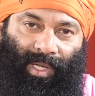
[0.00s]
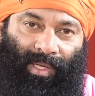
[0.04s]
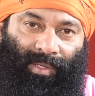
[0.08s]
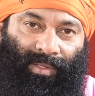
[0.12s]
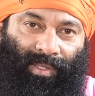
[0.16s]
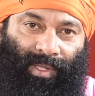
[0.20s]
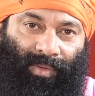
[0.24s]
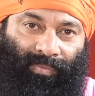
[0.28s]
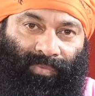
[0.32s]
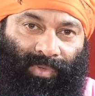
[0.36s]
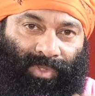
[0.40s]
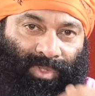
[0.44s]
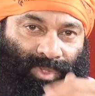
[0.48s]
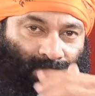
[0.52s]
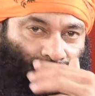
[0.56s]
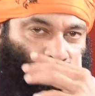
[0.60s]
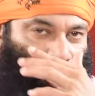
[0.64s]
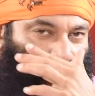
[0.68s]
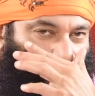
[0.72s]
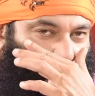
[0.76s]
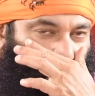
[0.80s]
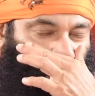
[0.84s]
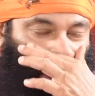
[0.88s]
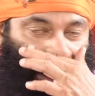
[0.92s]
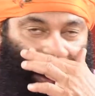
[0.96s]
And they were
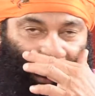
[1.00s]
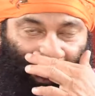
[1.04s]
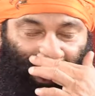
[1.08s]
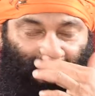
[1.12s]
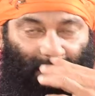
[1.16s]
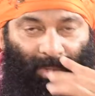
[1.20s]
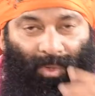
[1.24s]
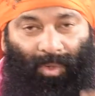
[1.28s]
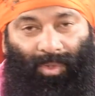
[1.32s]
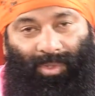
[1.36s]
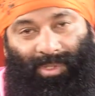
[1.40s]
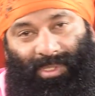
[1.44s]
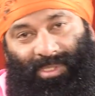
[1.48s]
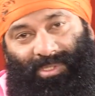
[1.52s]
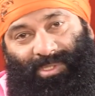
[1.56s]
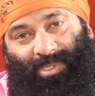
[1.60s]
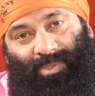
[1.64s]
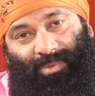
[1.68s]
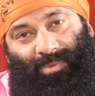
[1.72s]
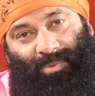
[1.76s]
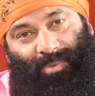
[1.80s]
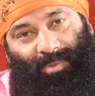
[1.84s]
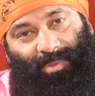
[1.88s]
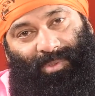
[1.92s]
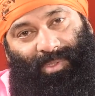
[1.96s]
shocked. They didn't know such a
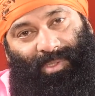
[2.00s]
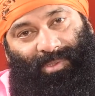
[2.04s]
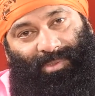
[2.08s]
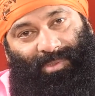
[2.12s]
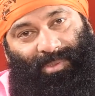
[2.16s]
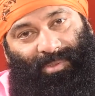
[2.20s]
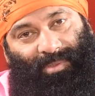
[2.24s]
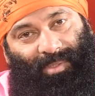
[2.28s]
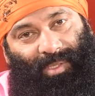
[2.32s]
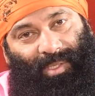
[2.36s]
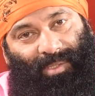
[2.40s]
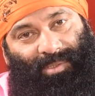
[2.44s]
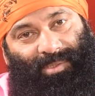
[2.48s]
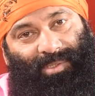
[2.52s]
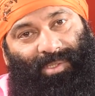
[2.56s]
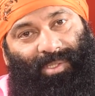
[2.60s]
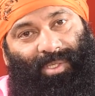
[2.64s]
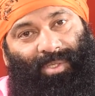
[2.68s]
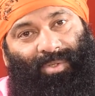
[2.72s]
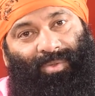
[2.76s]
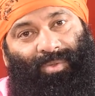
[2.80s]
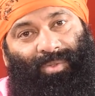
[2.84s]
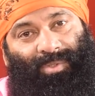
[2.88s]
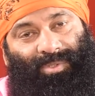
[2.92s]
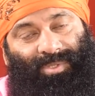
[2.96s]
rule. They said, no. I said,
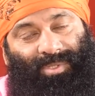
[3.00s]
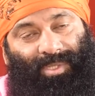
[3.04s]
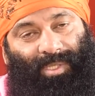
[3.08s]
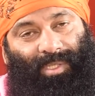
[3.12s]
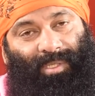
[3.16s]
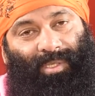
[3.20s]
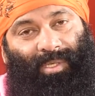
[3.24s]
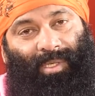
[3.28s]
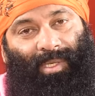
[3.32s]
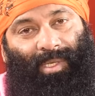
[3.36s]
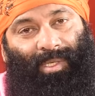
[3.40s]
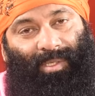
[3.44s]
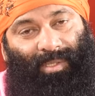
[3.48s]
I won't say.